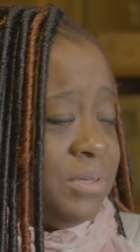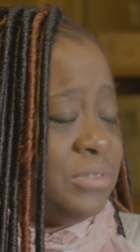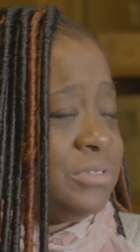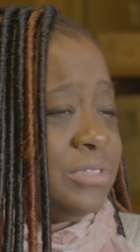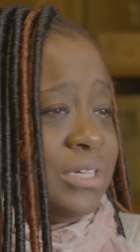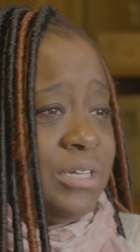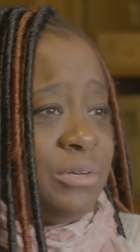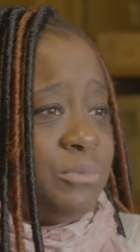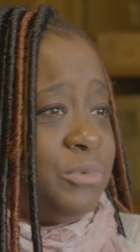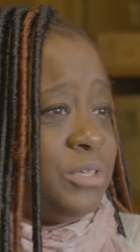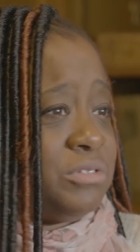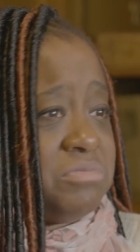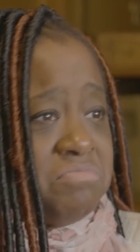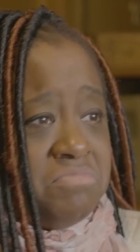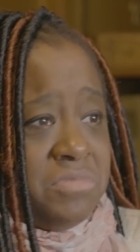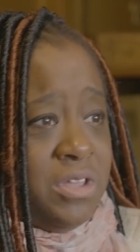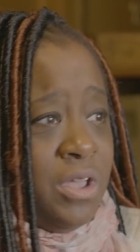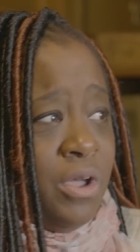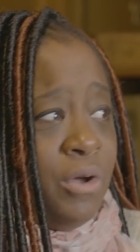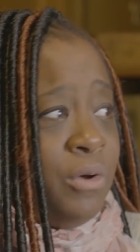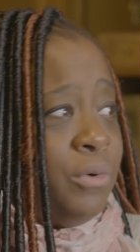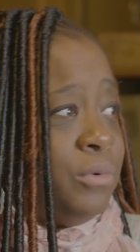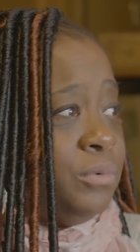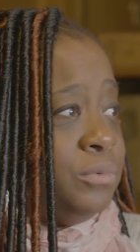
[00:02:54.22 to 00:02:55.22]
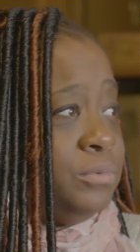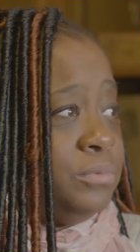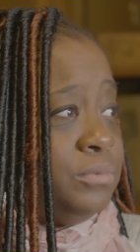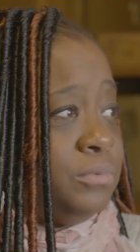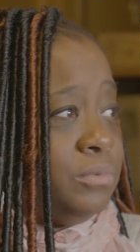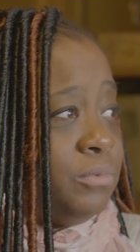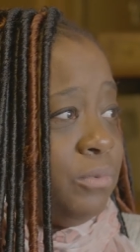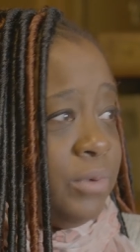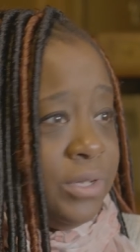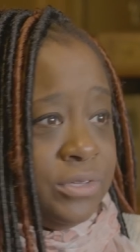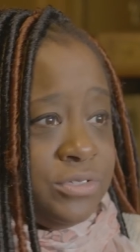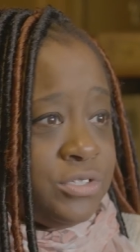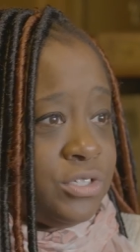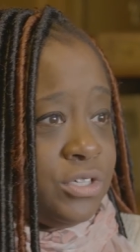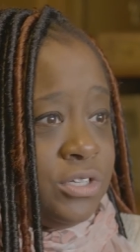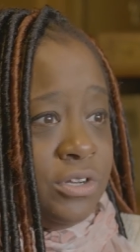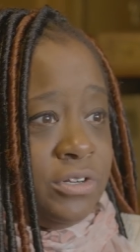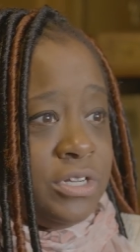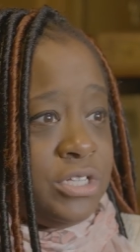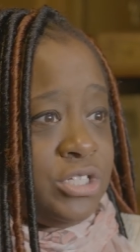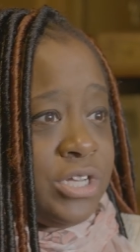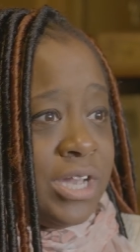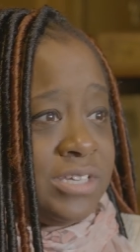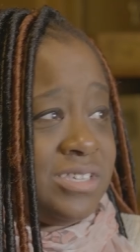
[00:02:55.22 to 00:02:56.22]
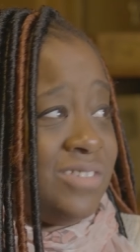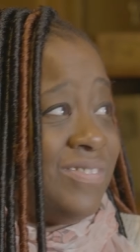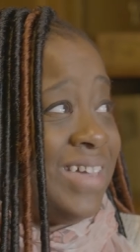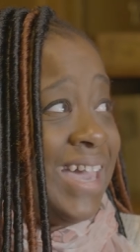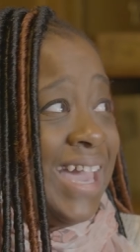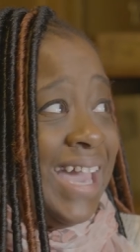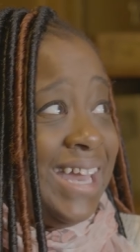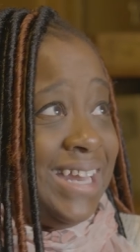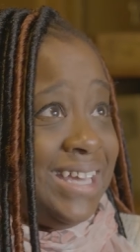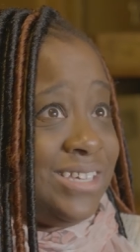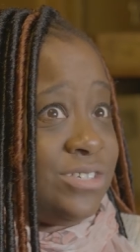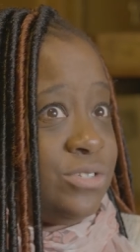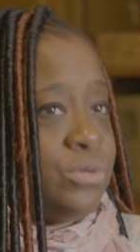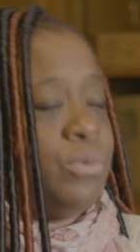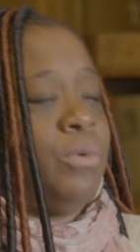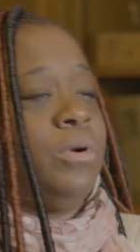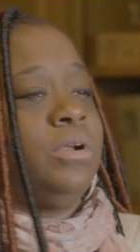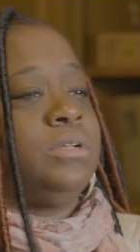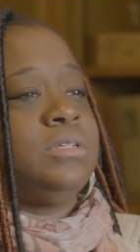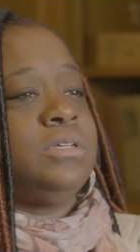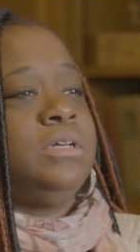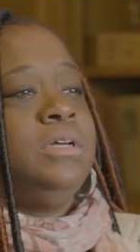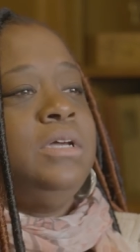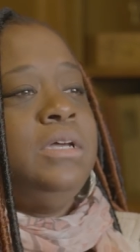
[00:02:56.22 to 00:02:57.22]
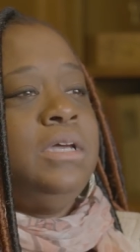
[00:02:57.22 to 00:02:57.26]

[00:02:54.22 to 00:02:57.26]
building with no real security checks of any sort.